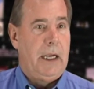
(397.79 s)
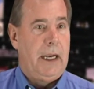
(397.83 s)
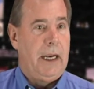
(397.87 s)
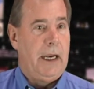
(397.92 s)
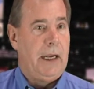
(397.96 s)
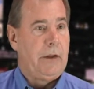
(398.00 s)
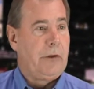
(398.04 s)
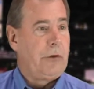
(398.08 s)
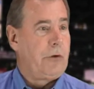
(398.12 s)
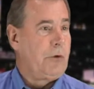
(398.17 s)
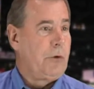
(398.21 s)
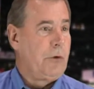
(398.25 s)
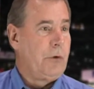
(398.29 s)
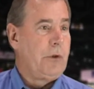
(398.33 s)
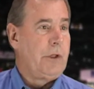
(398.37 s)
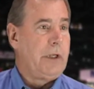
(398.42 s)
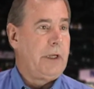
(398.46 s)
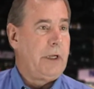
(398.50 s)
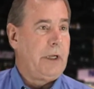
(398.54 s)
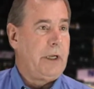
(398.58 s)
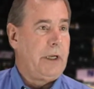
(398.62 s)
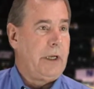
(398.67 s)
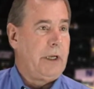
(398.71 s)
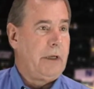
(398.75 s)
and through
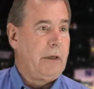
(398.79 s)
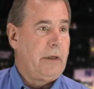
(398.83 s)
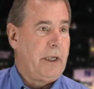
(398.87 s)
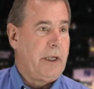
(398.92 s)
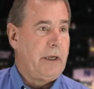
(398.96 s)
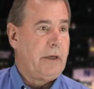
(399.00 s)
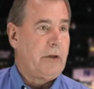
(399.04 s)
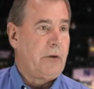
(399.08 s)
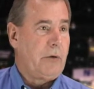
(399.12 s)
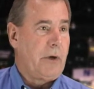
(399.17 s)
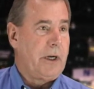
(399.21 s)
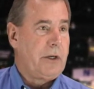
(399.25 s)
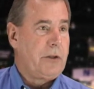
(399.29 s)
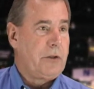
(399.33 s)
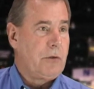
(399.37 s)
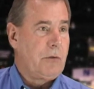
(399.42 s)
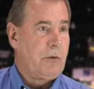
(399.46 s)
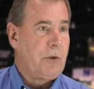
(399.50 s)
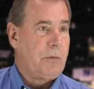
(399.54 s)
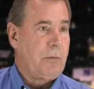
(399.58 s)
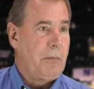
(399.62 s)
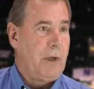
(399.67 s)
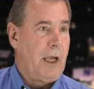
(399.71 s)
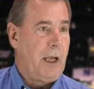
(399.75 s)
the integration
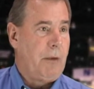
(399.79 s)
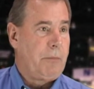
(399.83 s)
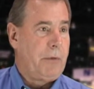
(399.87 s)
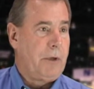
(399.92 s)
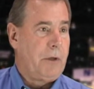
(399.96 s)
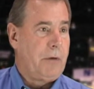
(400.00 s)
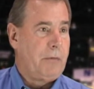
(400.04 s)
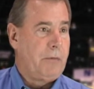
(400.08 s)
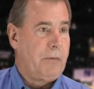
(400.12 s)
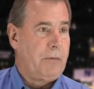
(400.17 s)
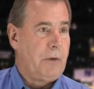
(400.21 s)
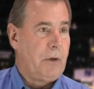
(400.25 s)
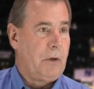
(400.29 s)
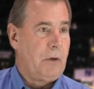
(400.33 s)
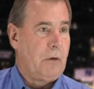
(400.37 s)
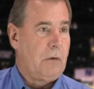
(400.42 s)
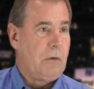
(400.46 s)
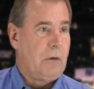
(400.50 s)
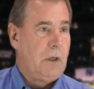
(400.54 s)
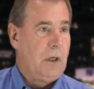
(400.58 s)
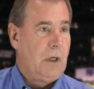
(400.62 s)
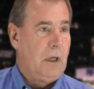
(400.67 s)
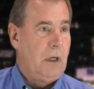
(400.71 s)
with MapInfo,